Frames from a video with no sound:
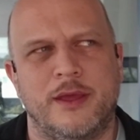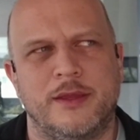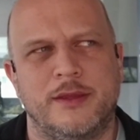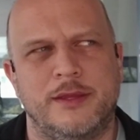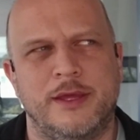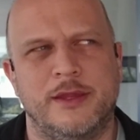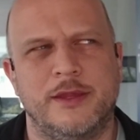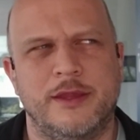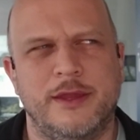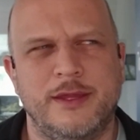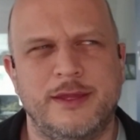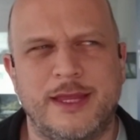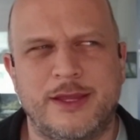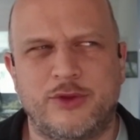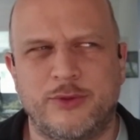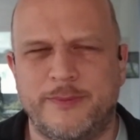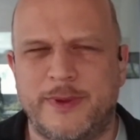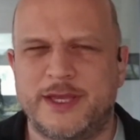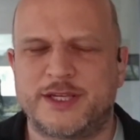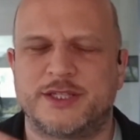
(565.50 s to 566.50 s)
The other thing that
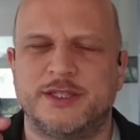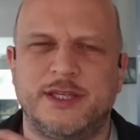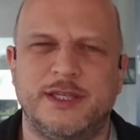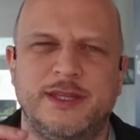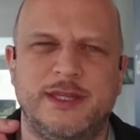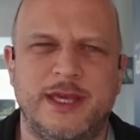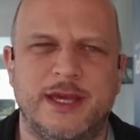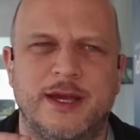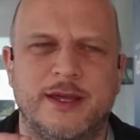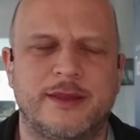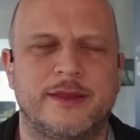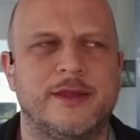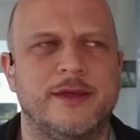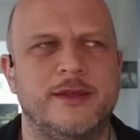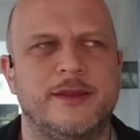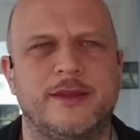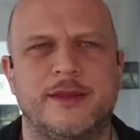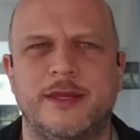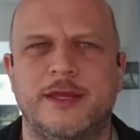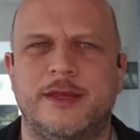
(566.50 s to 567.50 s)
you mentioned in the answer
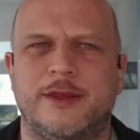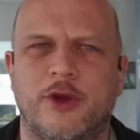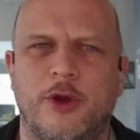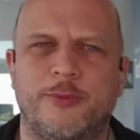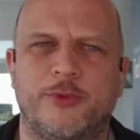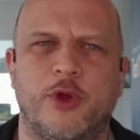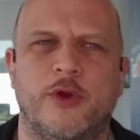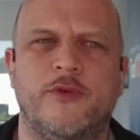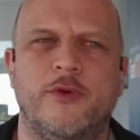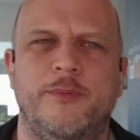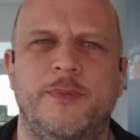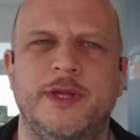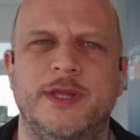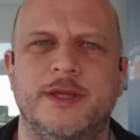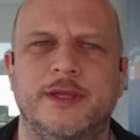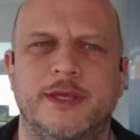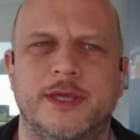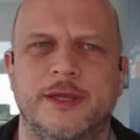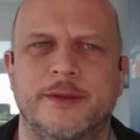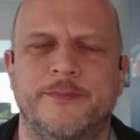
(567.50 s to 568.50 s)
is
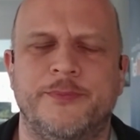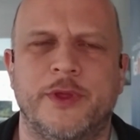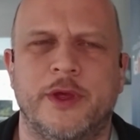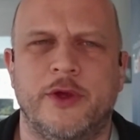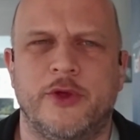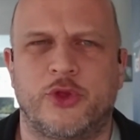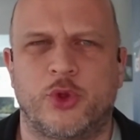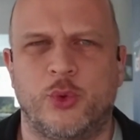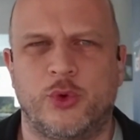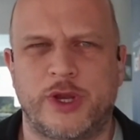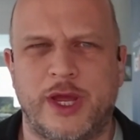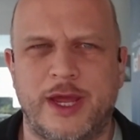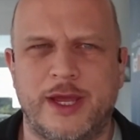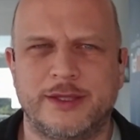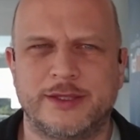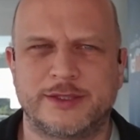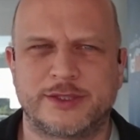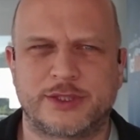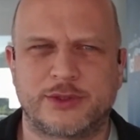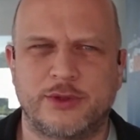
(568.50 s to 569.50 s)
observability. So what I
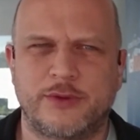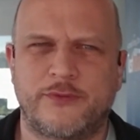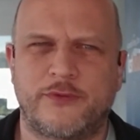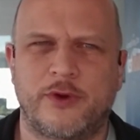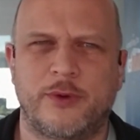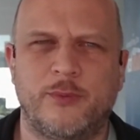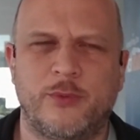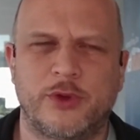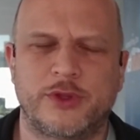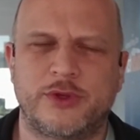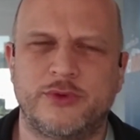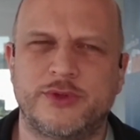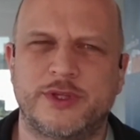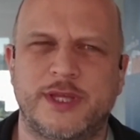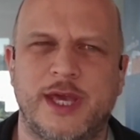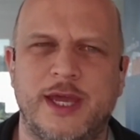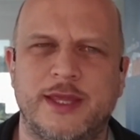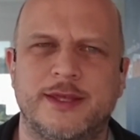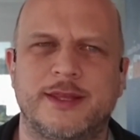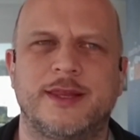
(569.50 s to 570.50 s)
understood from what you
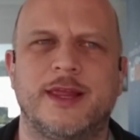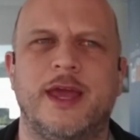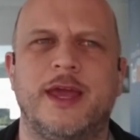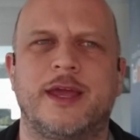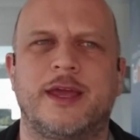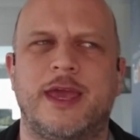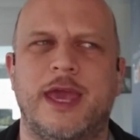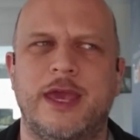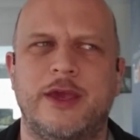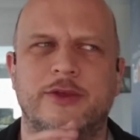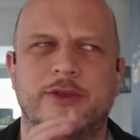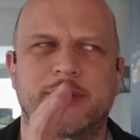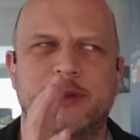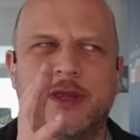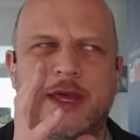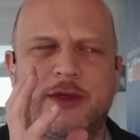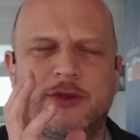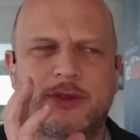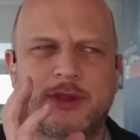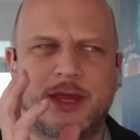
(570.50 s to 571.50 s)
said is like chaos
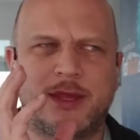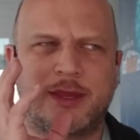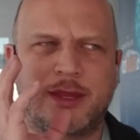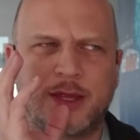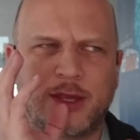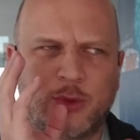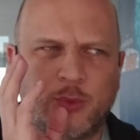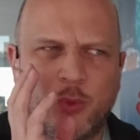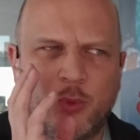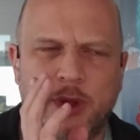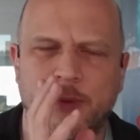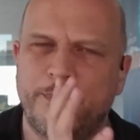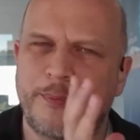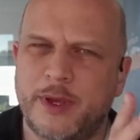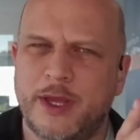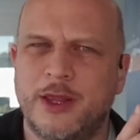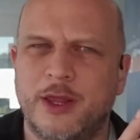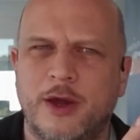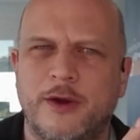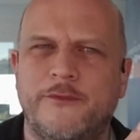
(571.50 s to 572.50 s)
testing is one
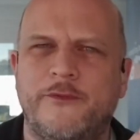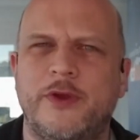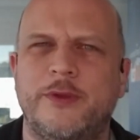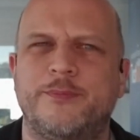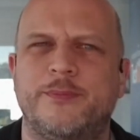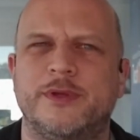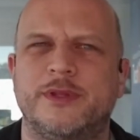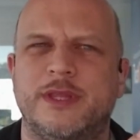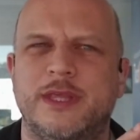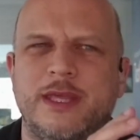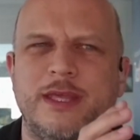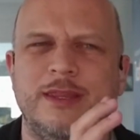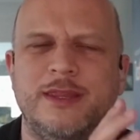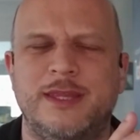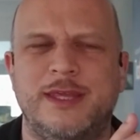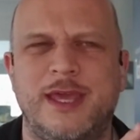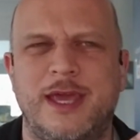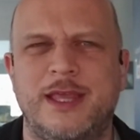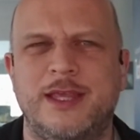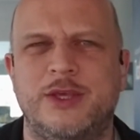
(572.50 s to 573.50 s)
pillar of it, but in
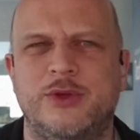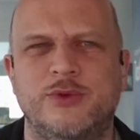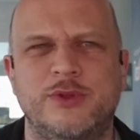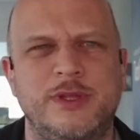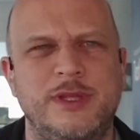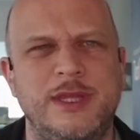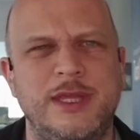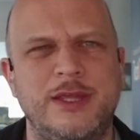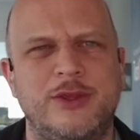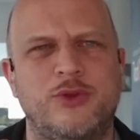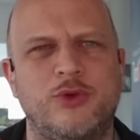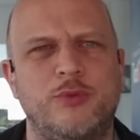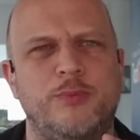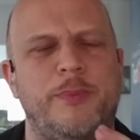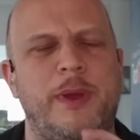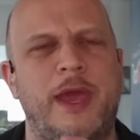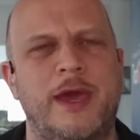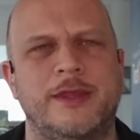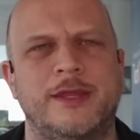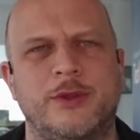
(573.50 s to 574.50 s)
the end you need to
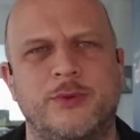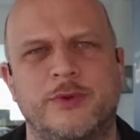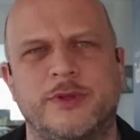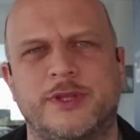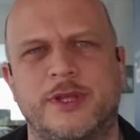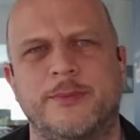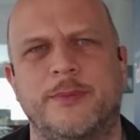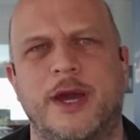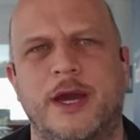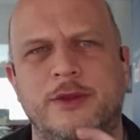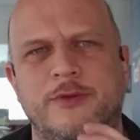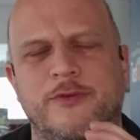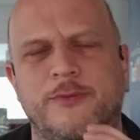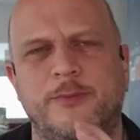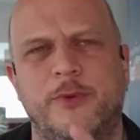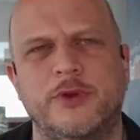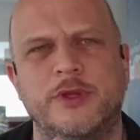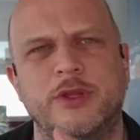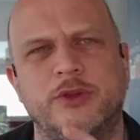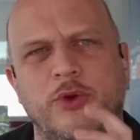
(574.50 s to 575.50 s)
pair that with some kind of
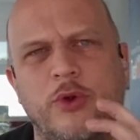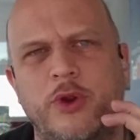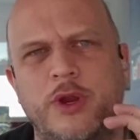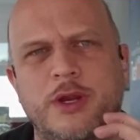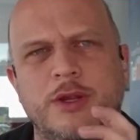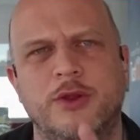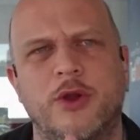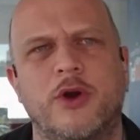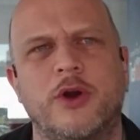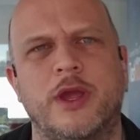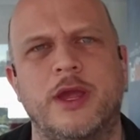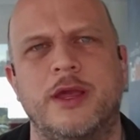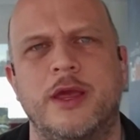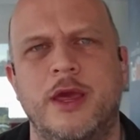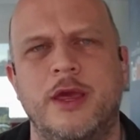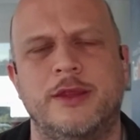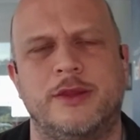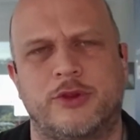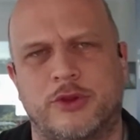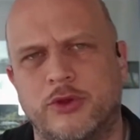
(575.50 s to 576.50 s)
monitoring, logging,
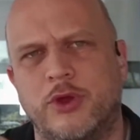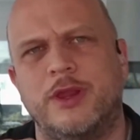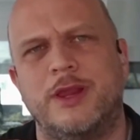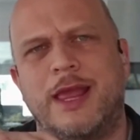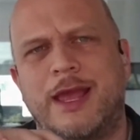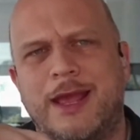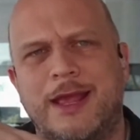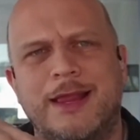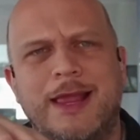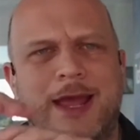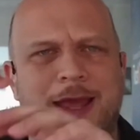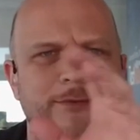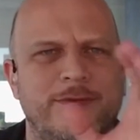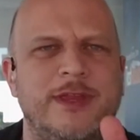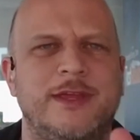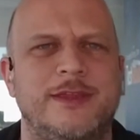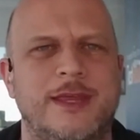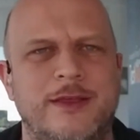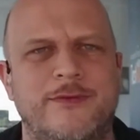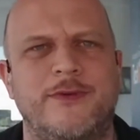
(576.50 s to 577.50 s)
so like
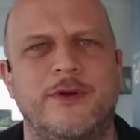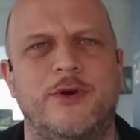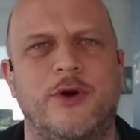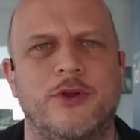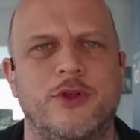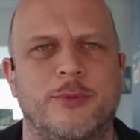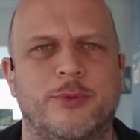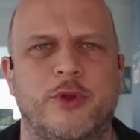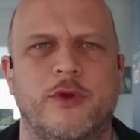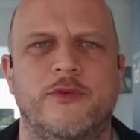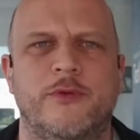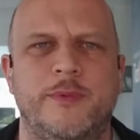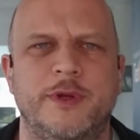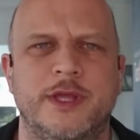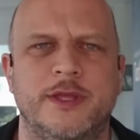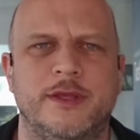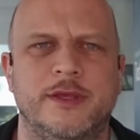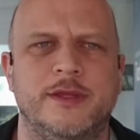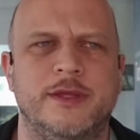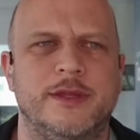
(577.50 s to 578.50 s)
everything that we call
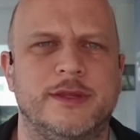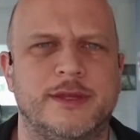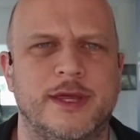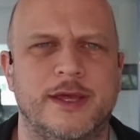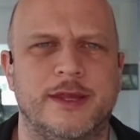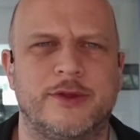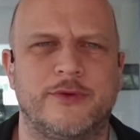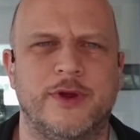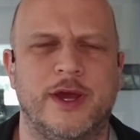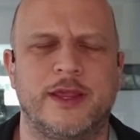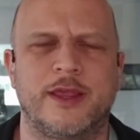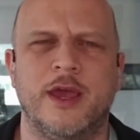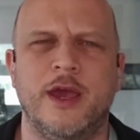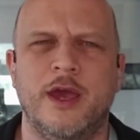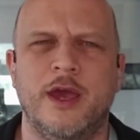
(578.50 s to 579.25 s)
observability these days, right?